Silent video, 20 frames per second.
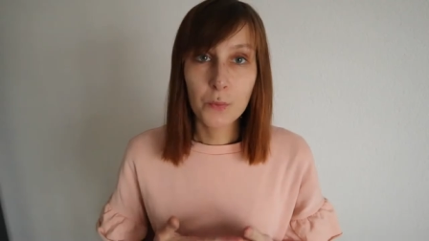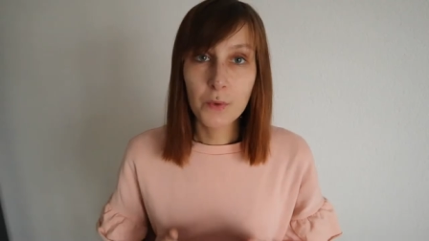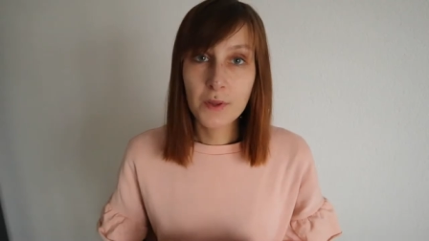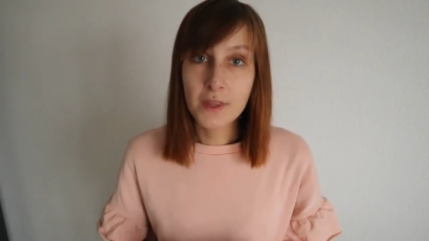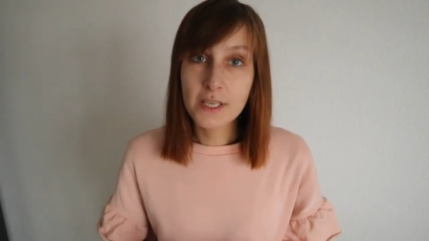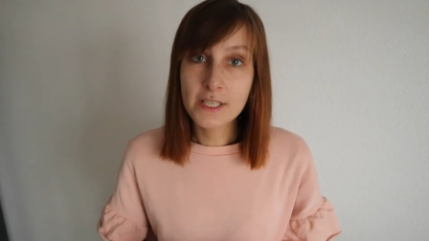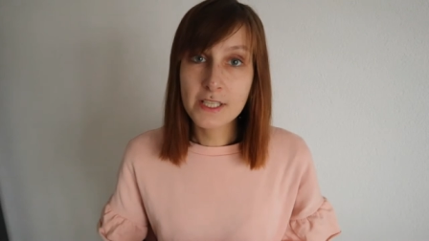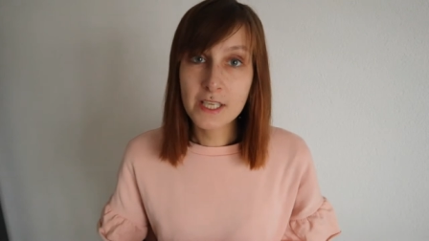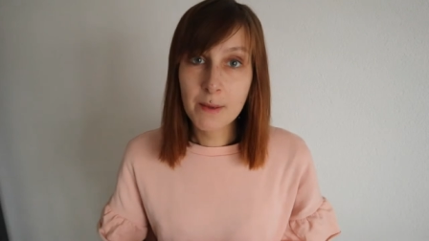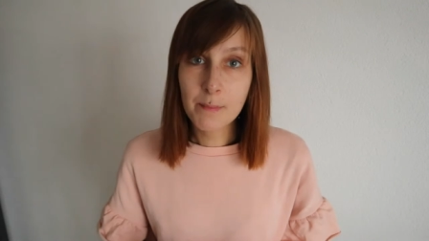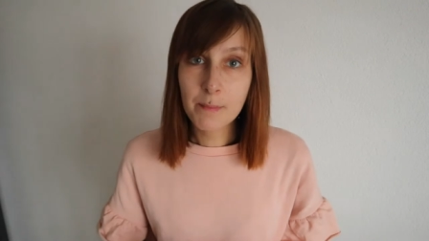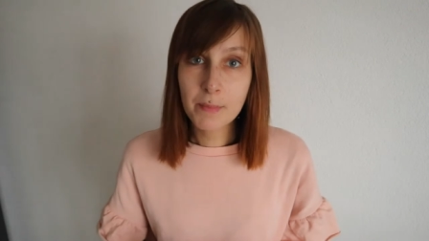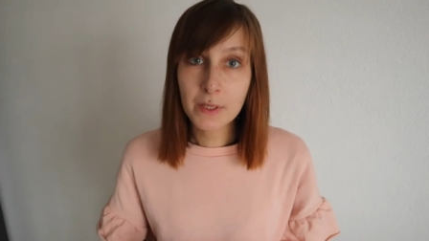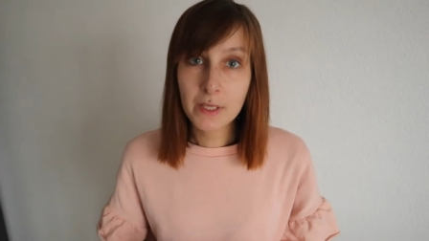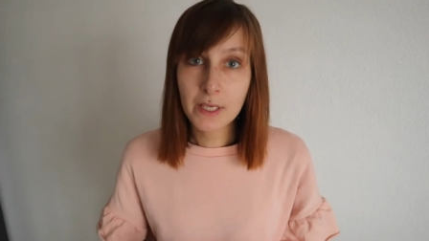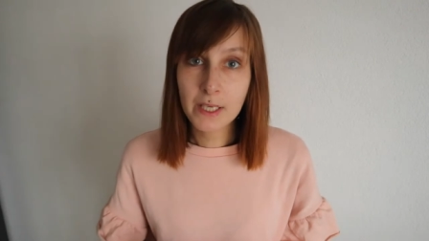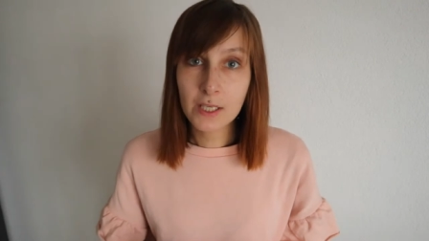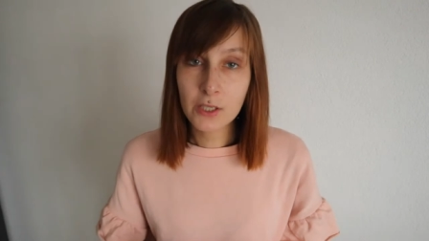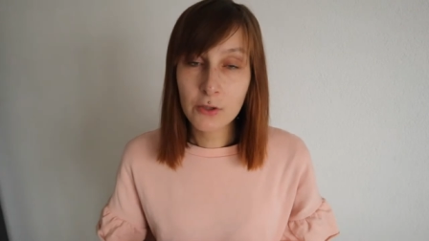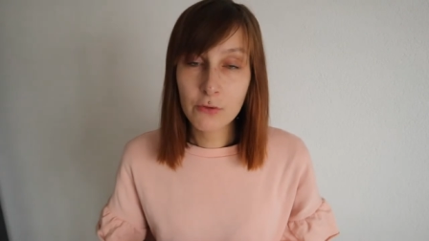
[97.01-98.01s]
With the simple
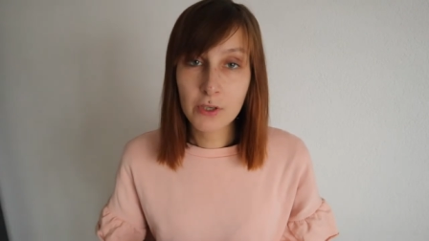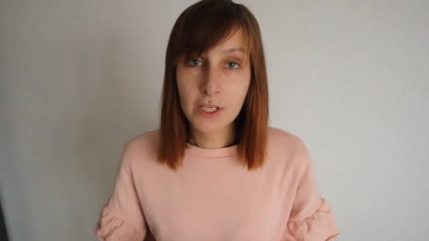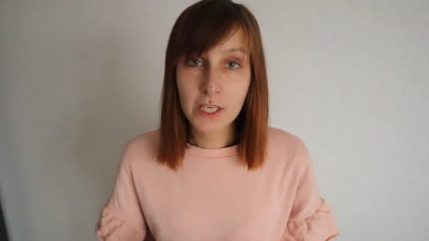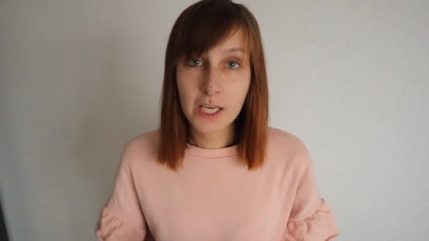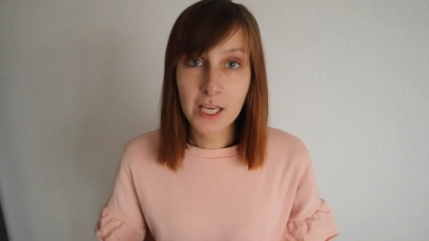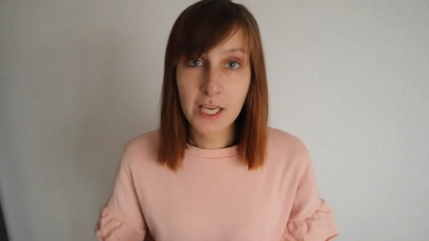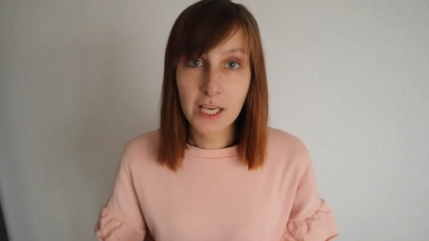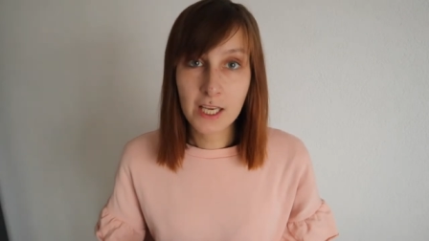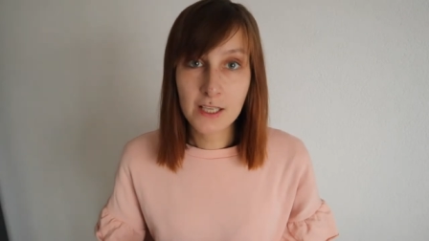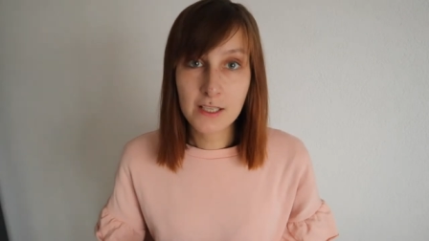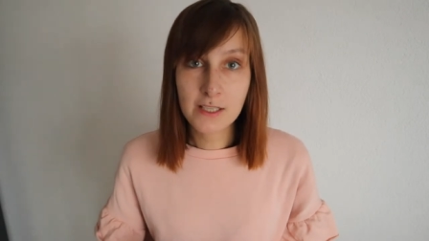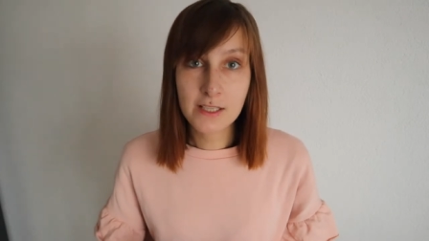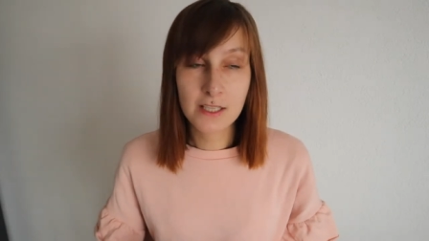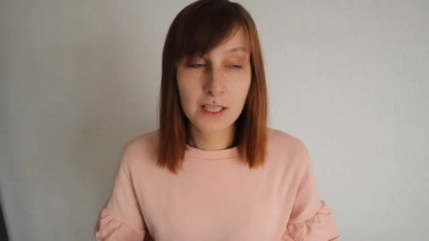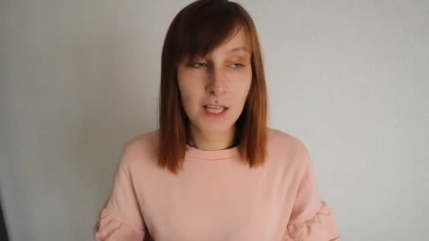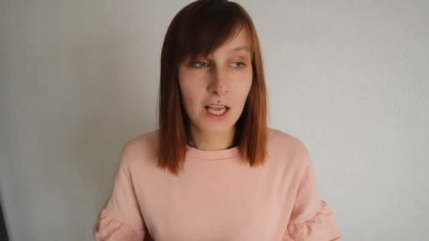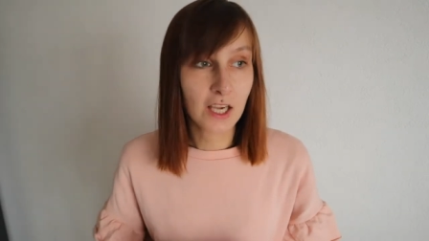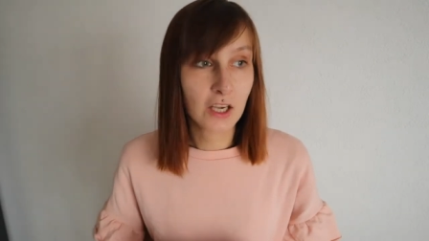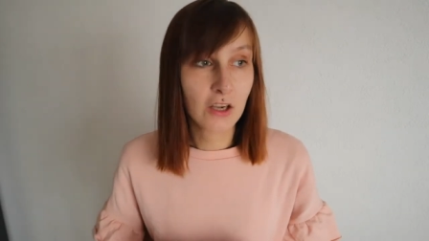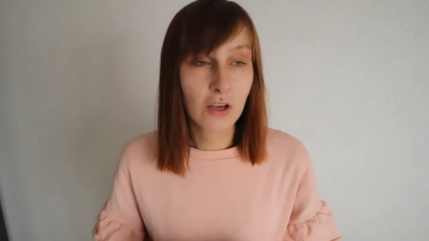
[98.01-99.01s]
ingredients
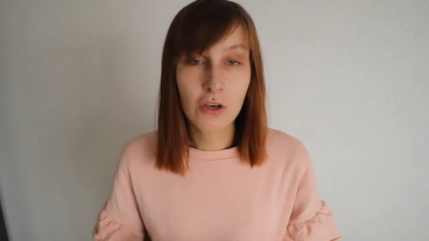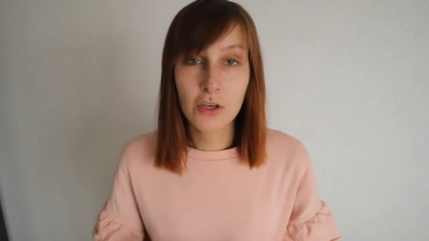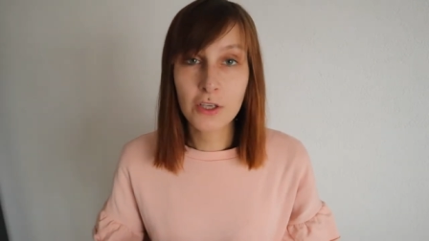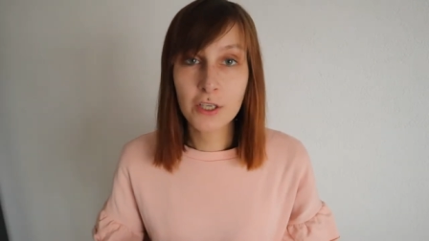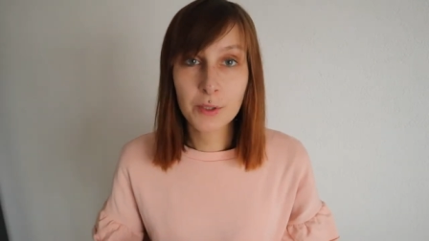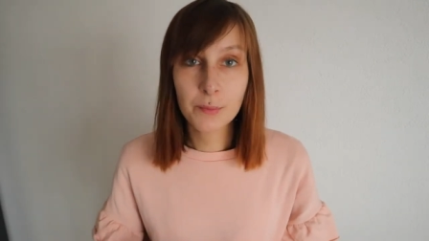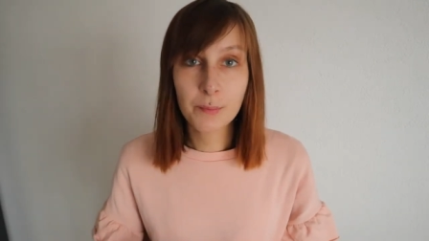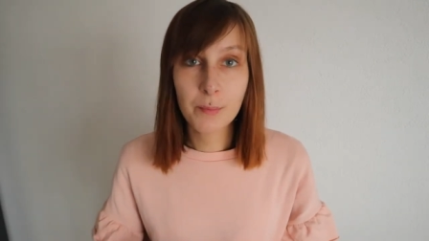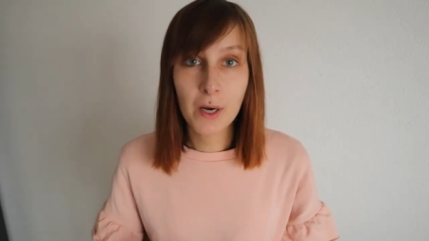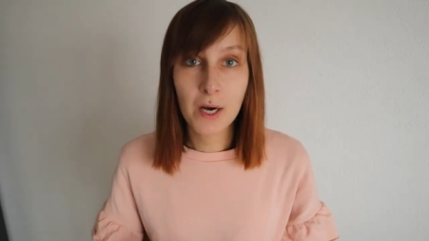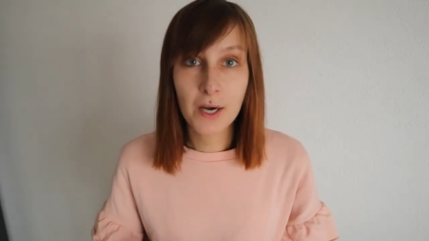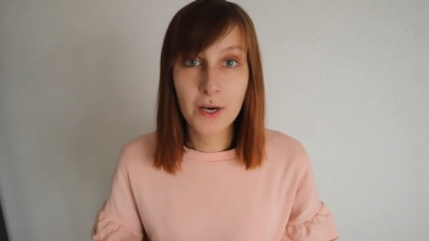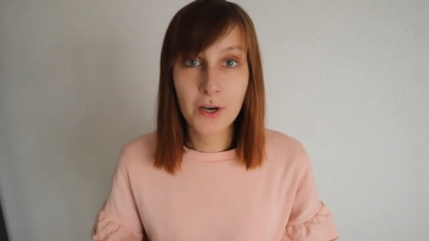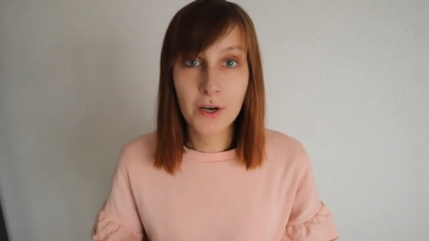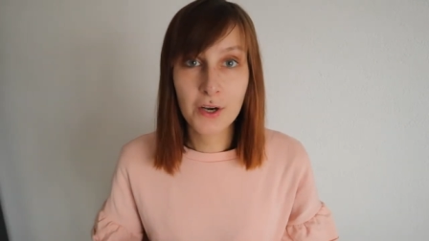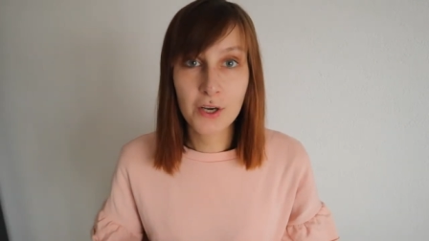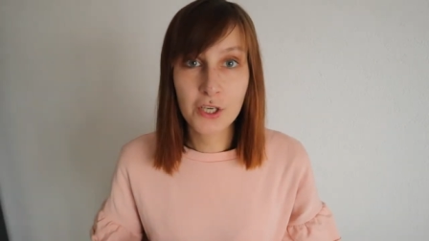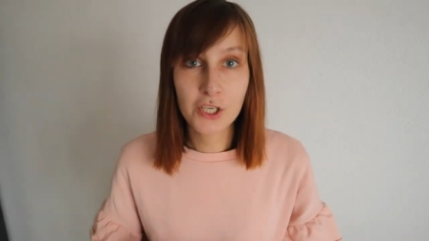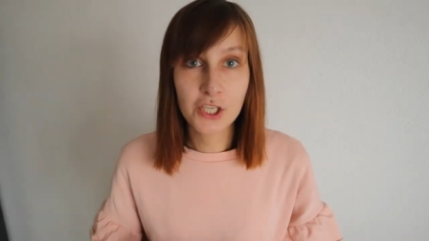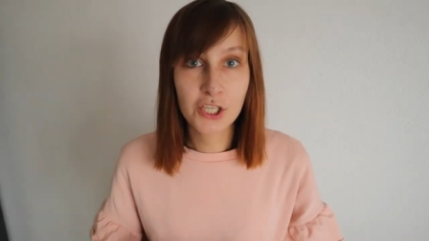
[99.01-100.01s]
like coconut
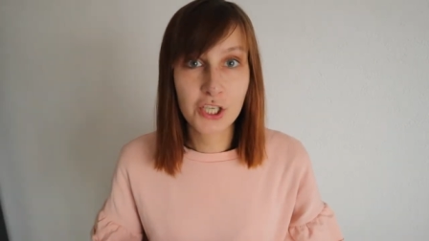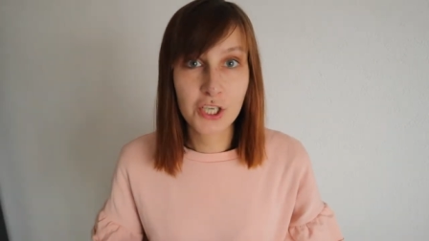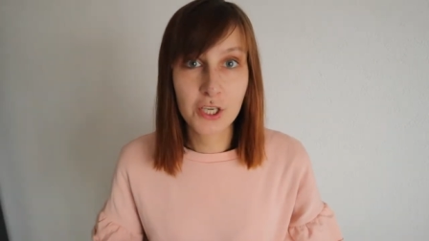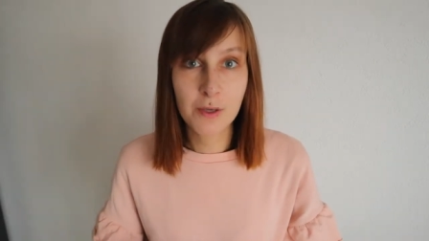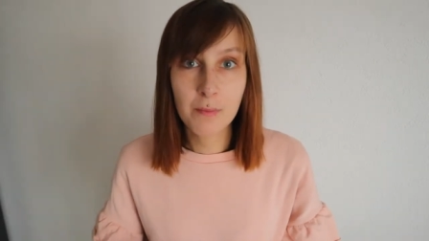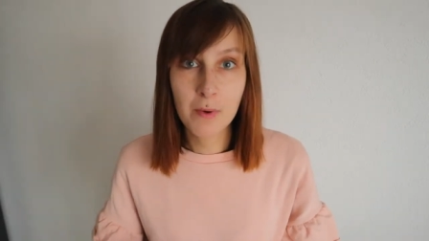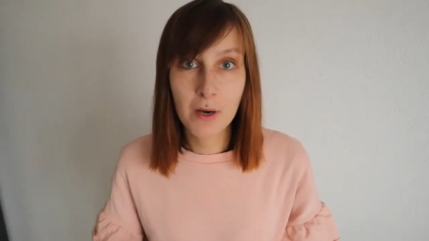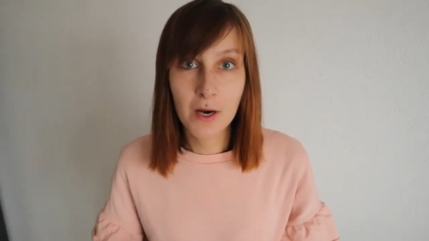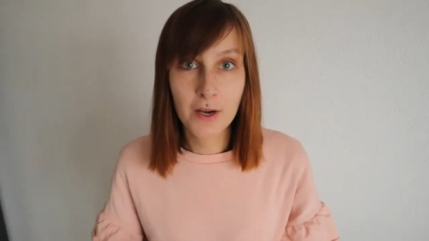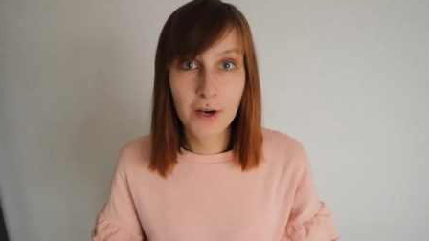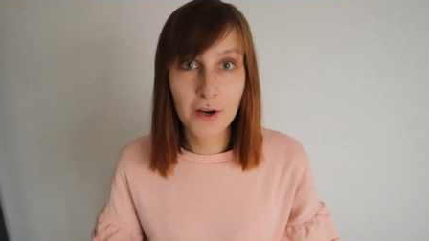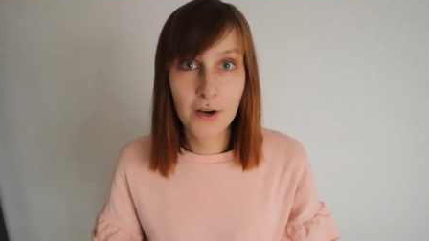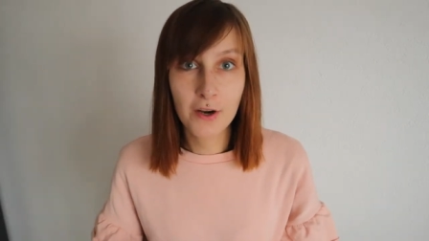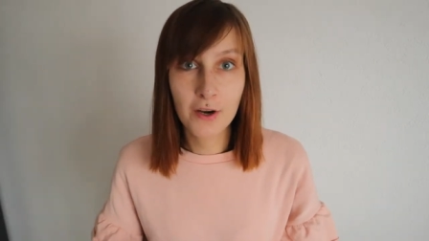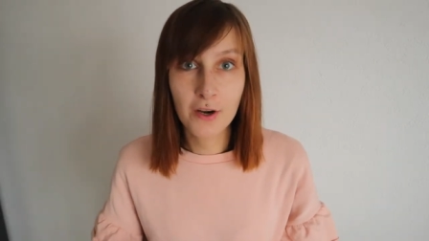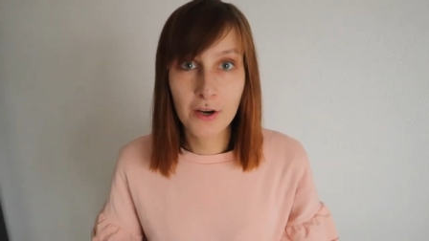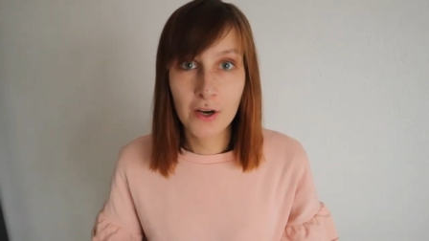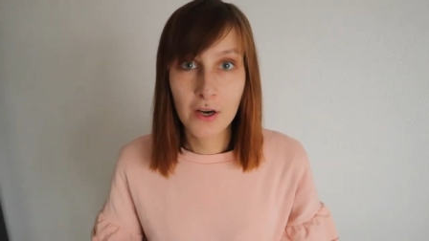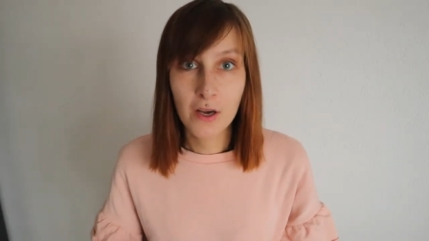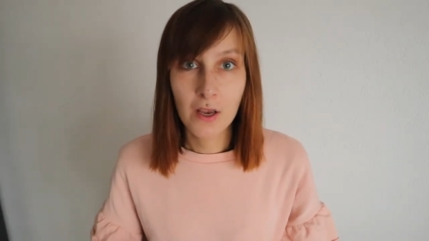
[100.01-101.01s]
butter, shea
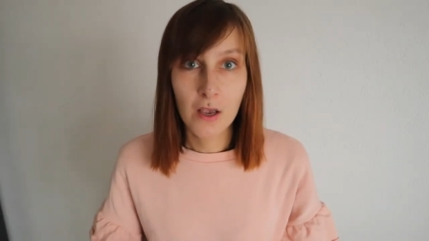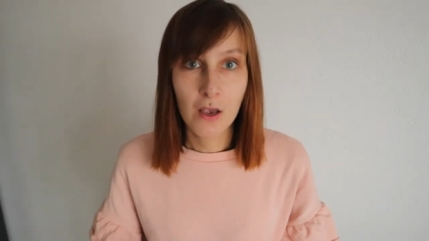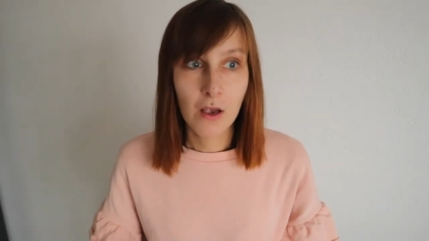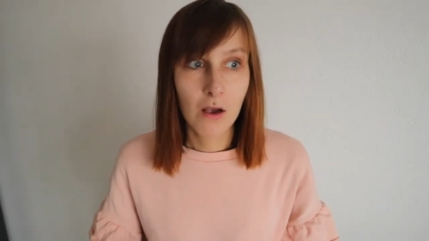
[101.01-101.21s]
butter